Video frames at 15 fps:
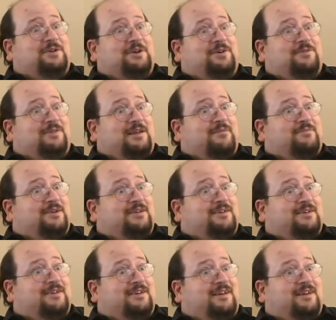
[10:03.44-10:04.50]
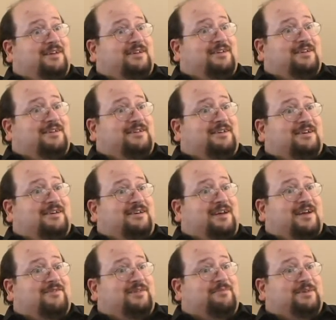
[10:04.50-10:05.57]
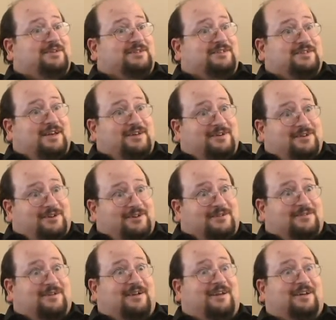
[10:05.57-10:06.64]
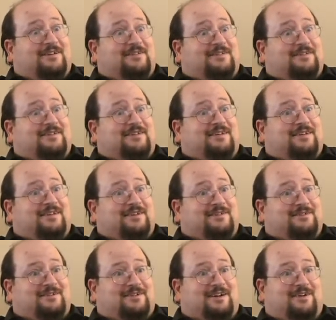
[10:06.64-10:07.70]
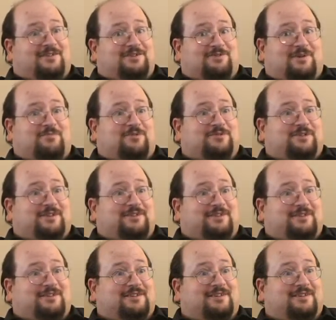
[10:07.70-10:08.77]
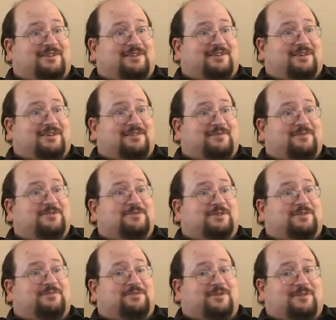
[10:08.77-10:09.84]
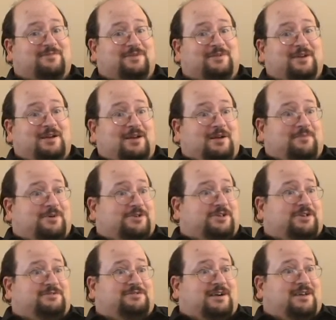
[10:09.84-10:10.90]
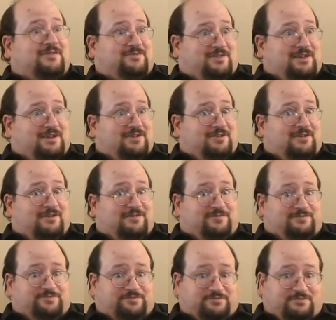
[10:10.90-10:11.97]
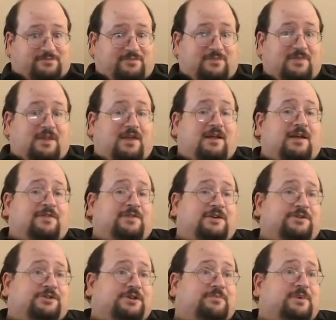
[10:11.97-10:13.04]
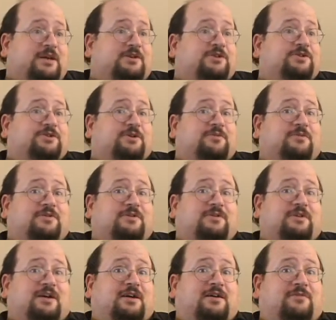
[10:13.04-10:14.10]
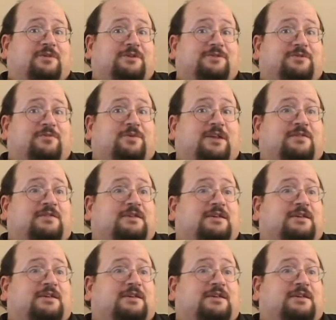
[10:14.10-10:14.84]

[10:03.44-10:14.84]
know that, being having been a senator at Hunter College representing the music department. But she laughed that off, and then she made a joke. Was when